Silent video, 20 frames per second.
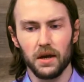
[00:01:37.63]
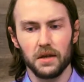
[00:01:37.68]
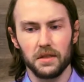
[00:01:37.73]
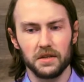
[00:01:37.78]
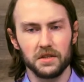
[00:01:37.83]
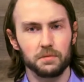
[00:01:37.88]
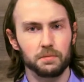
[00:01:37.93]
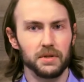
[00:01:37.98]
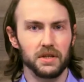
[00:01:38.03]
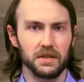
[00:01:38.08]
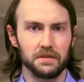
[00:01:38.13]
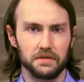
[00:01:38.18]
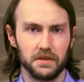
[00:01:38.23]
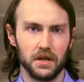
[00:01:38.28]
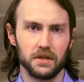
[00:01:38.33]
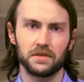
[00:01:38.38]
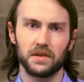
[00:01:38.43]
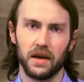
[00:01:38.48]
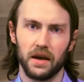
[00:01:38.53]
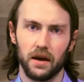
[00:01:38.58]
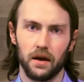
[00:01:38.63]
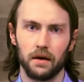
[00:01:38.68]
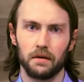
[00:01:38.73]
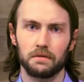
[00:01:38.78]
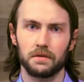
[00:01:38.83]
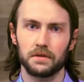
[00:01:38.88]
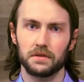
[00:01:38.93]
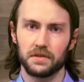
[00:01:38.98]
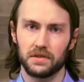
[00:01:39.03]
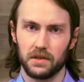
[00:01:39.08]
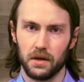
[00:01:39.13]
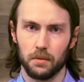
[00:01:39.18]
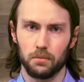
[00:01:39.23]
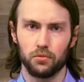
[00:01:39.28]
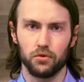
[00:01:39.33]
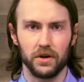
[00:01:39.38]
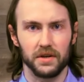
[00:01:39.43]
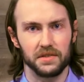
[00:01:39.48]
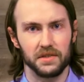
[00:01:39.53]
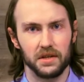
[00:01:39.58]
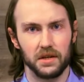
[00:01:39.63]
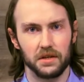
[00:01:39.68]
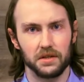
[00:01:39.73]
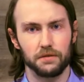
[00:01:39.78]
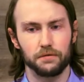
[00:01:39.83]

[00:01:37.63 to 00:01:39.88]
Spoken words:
This belief does have some precedent.